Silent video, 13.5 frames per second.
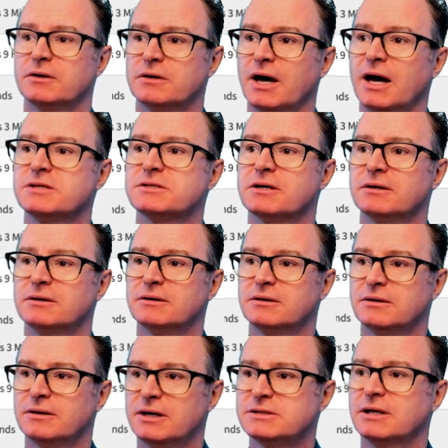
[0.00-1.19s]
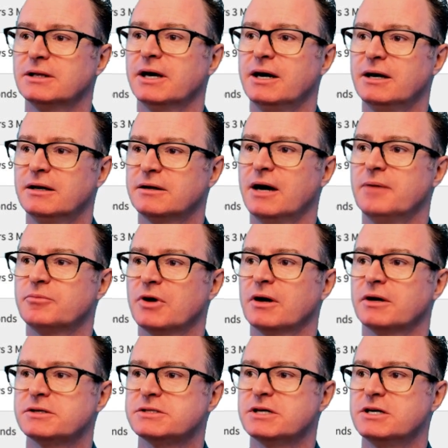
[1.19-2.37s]
Task, SLA, type,
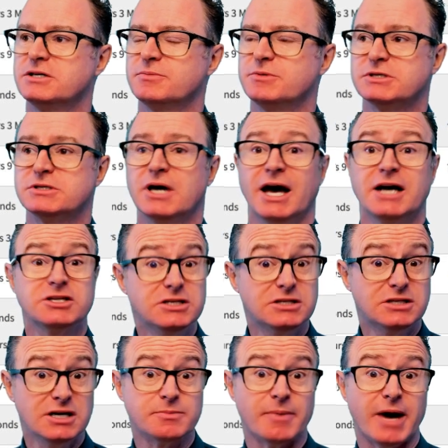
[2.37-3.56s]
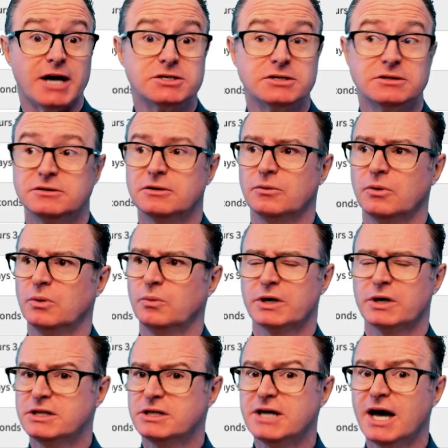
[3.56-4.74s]
target stage, business. Actually, it does match. You go, well, where
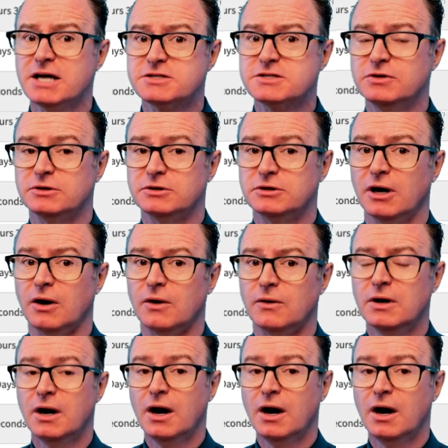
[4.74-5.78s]
did the task field go?